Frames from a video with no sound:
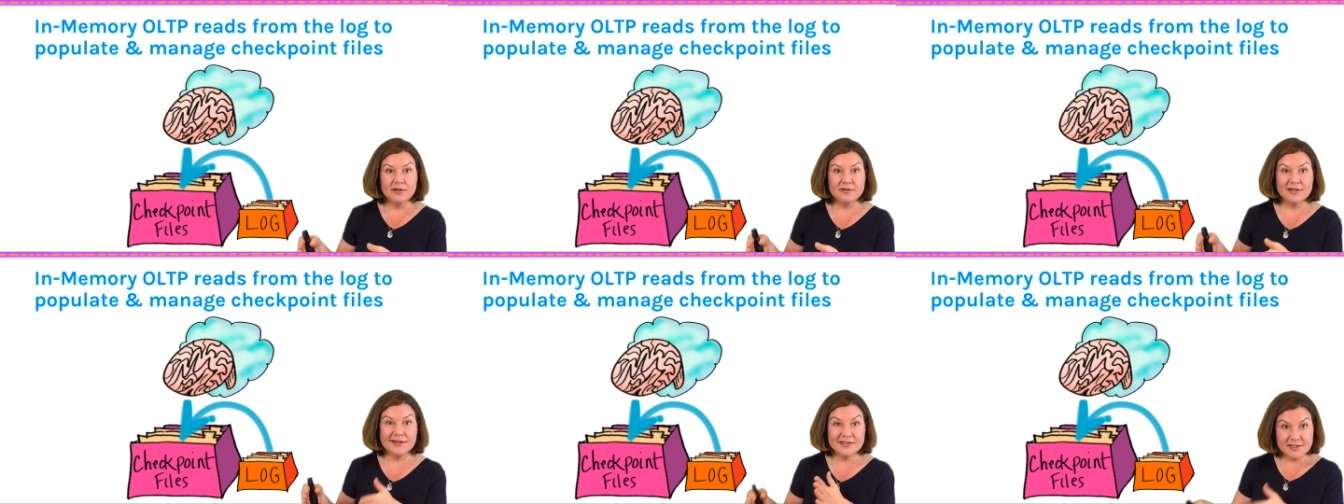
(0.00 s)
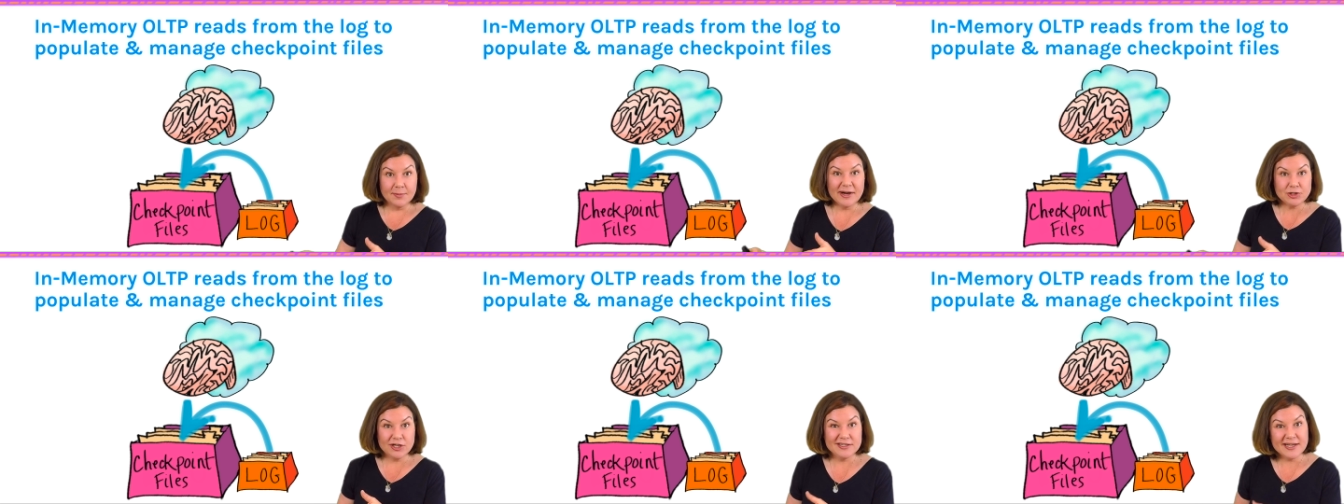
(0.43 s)
that is in
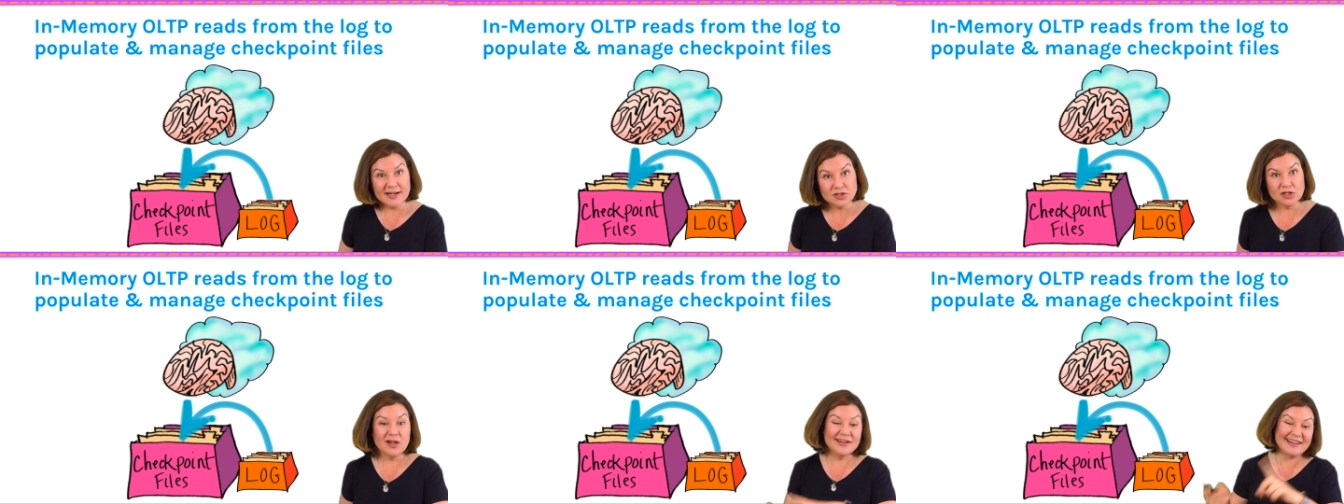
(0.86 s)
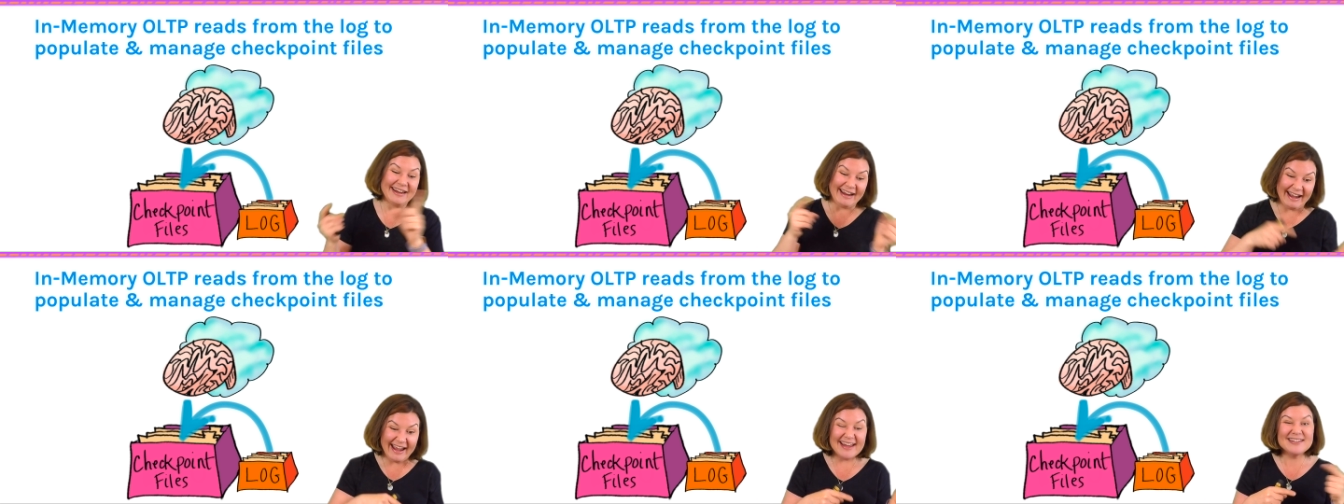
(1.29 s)
my transaction log that
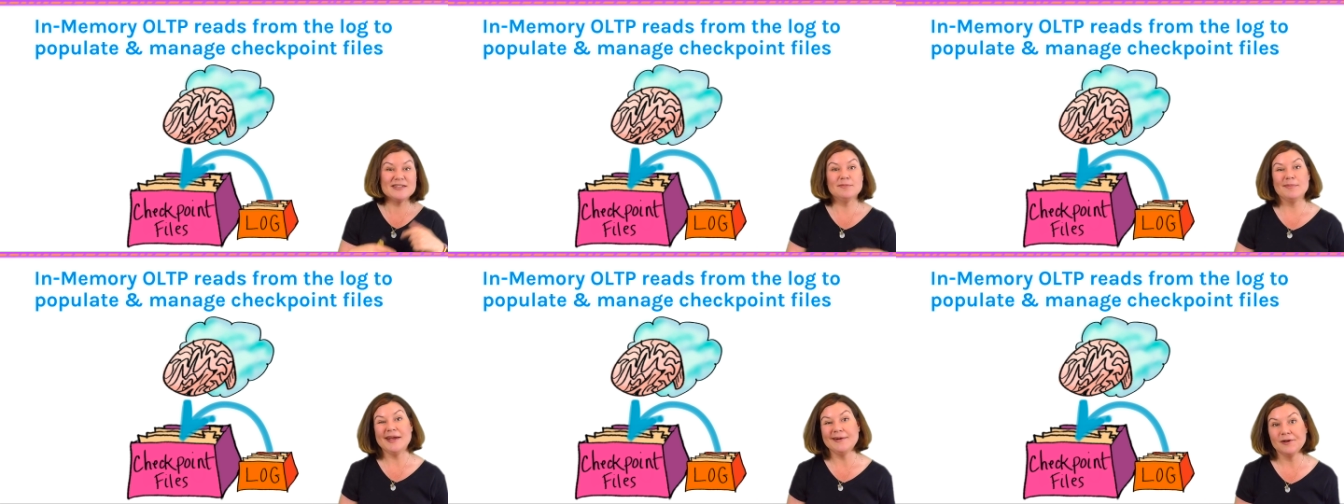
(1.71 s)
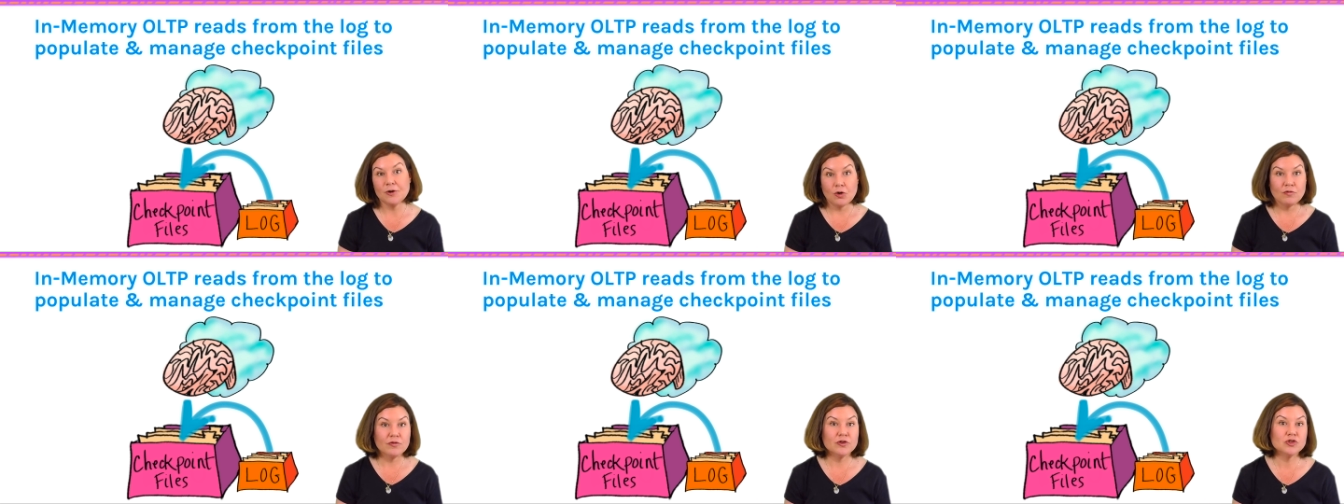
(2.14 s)
hasn't made it
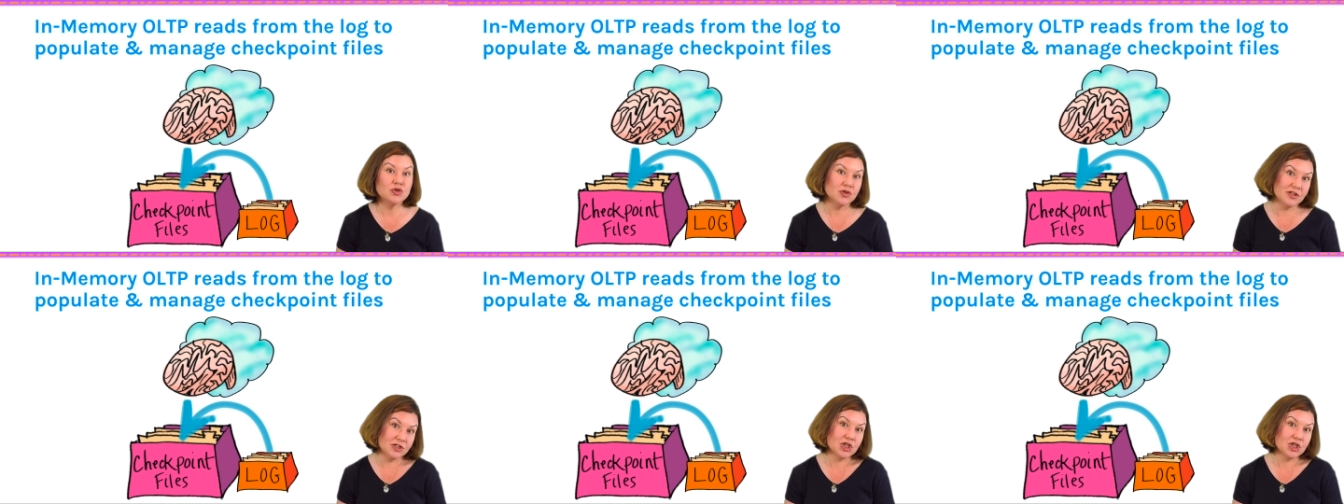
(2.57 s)
over to the